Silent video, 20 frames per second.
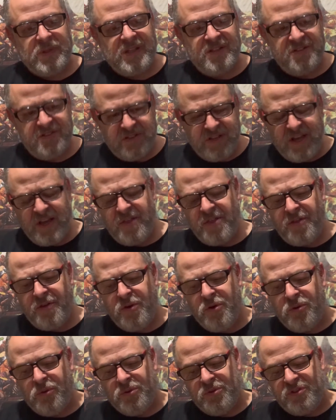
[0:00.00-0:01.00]
Sith
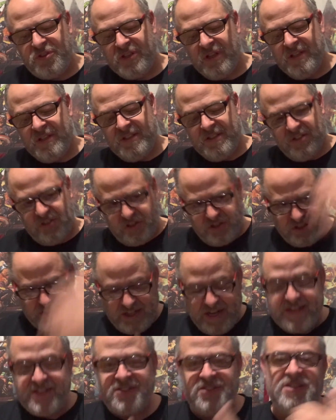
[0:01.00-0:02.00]
who's
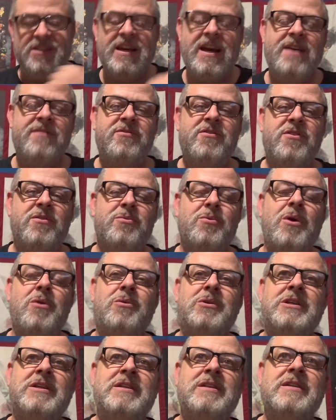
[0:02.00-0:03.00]
chasing after the
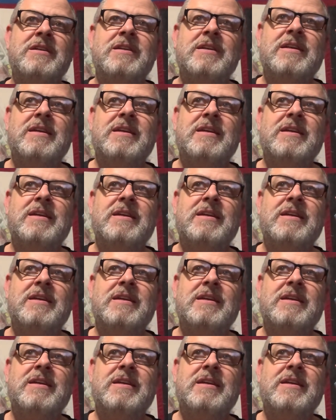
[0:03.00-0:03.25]
Ronin